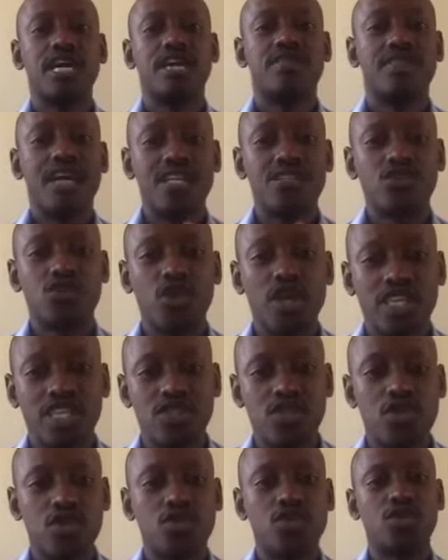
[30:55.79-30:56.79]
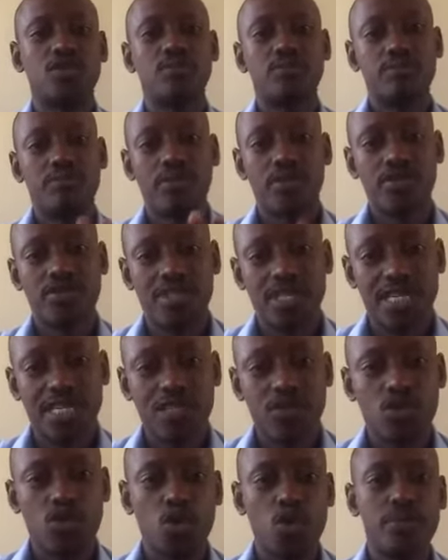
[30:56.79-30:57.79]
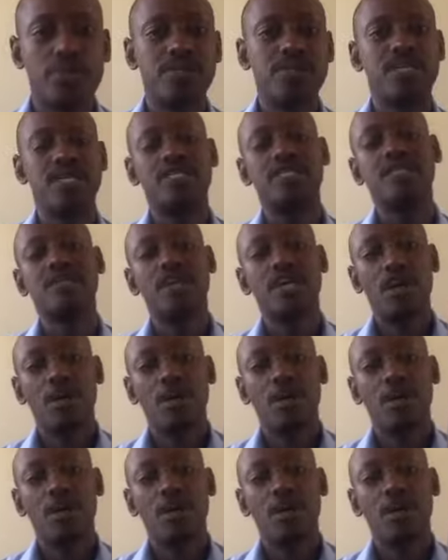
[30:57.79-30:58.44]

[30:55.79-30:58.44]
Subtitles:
That's no excuse. Proceed to do business.